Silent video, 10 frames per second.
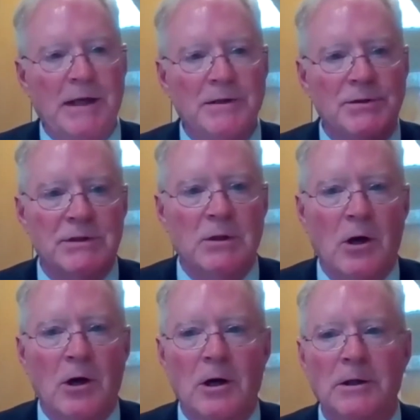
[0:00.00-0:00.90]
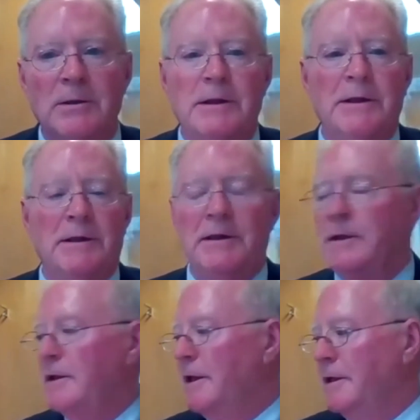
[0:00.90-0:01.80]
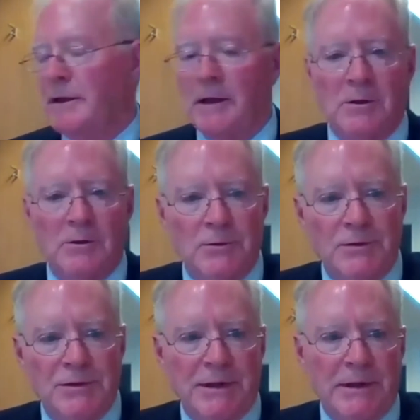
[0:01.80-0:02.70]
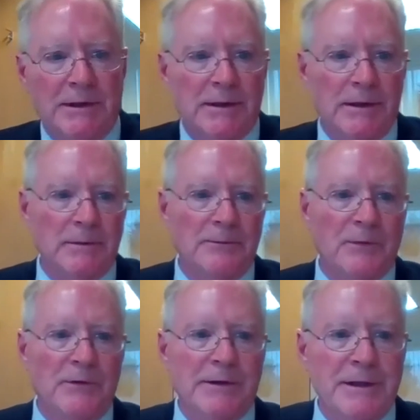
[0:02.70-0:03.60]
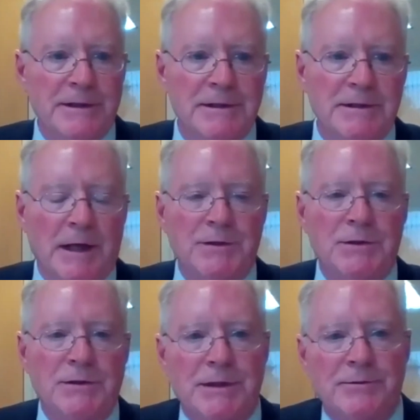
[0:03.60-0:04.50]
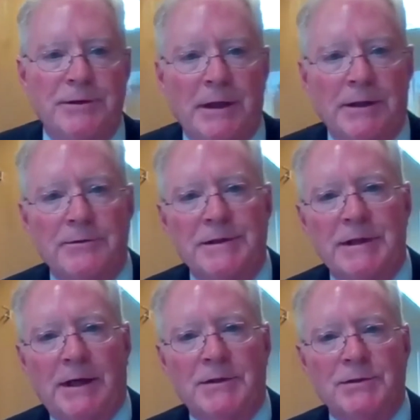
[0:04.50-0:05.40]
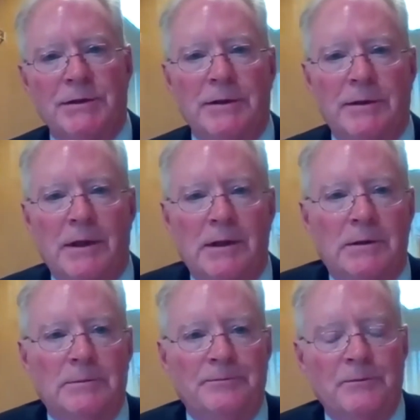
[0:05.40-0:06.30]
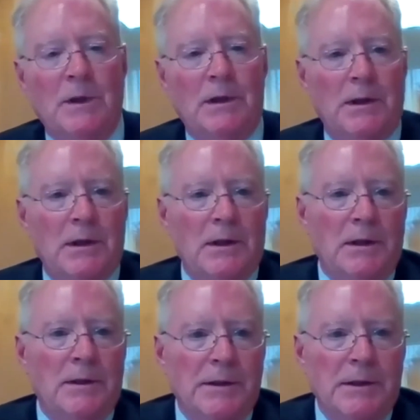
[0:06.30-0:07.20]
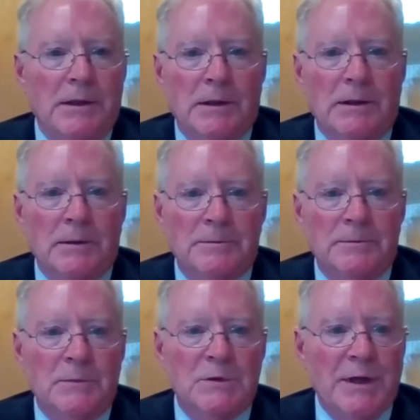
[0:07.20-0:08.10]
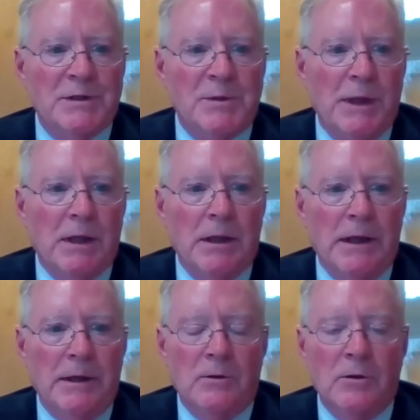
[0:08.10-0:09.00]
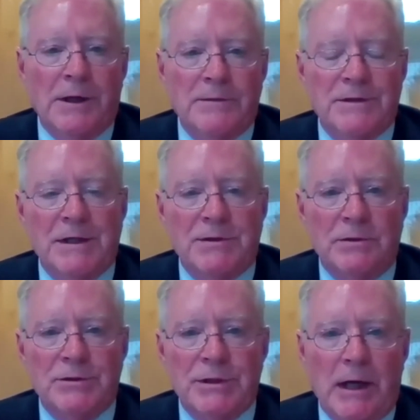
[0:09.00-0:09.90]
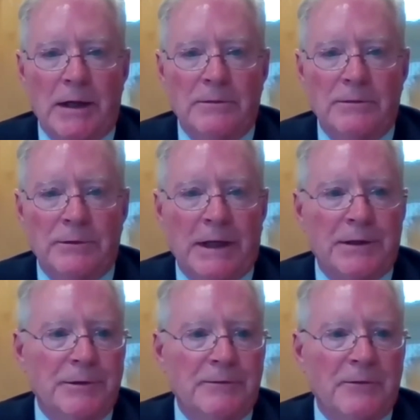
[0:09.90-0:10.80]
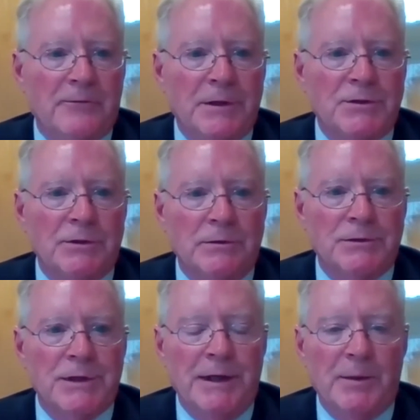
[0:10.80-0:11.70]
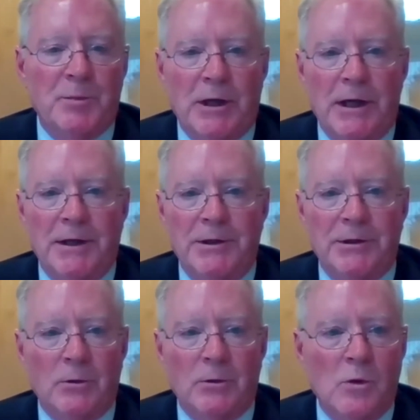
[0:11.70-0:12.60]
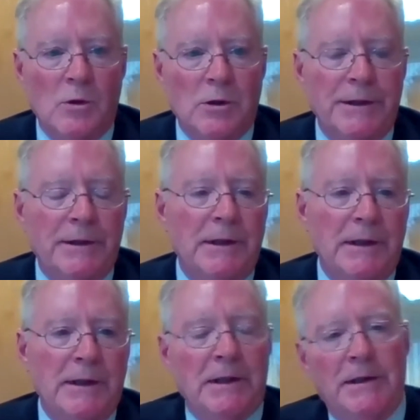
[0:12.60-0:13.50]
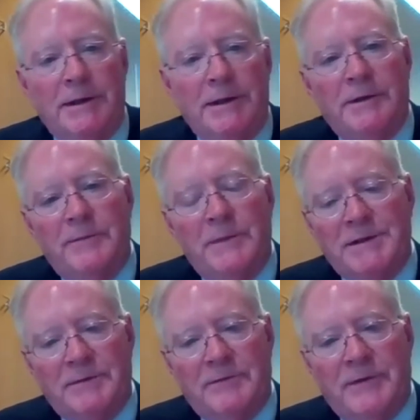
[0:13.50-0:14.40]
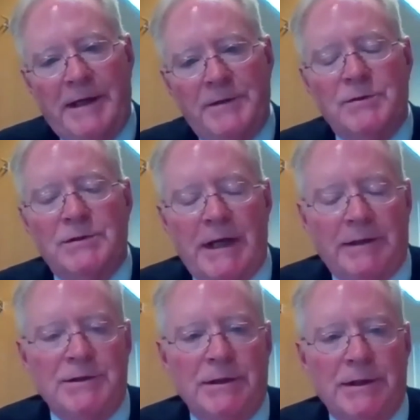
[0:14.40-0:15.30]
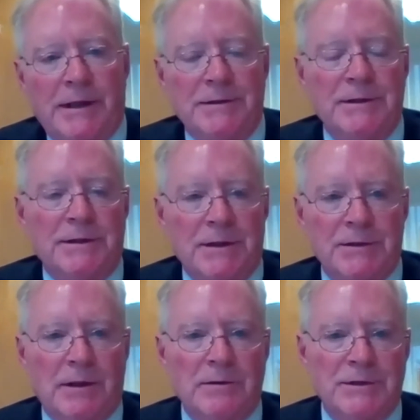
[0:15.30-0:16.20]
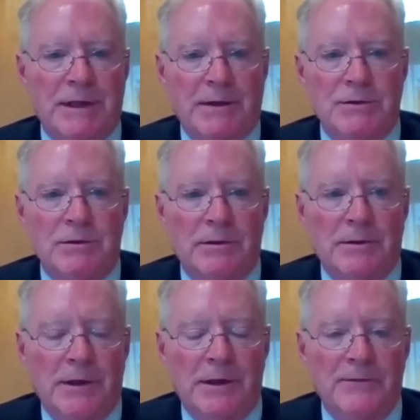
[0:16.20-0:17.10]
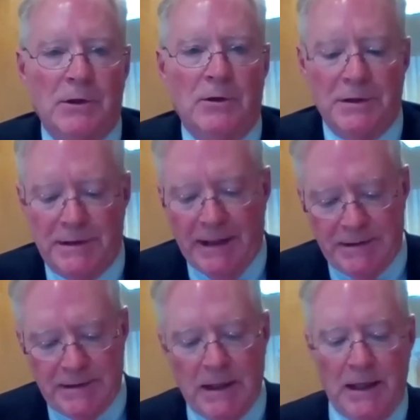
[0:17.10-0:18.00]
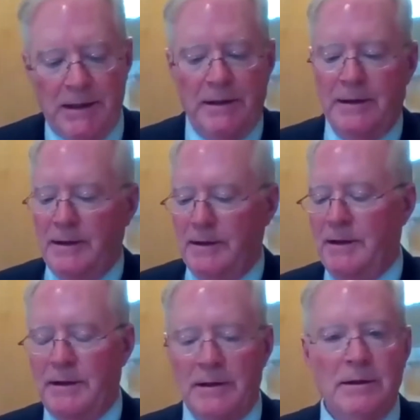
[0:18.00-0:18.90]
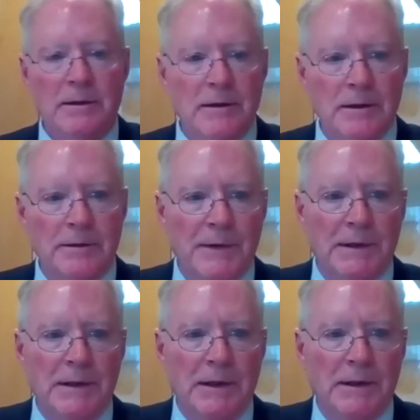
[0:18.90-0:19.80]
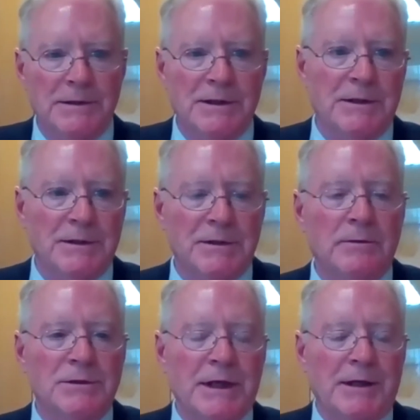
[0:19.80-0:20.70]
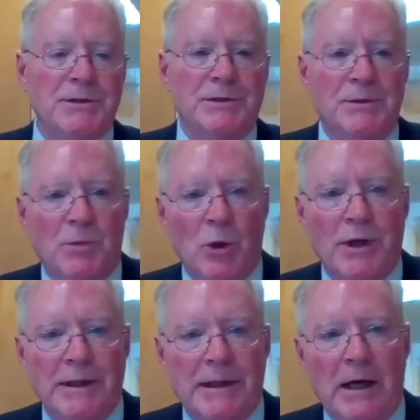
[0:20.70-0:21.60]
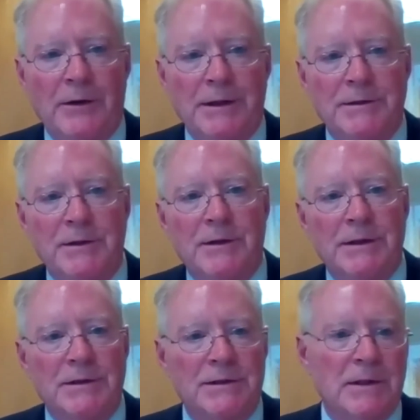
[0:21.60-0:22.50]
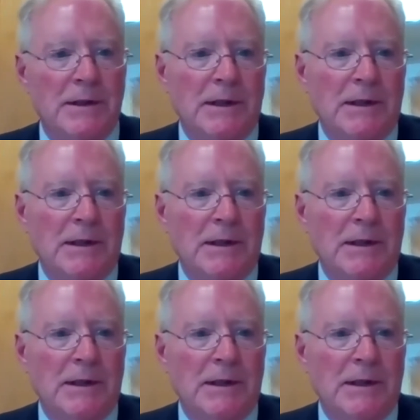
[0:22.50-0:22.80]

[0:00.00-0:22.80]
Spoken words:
pages long, and it includes the various sections, introductory section, the transmittal letter, organizational chart, directory of officials, and the prior year award, and then as the financial section and a statistical section. And if you go to this next slide, the statistical section is broken down into these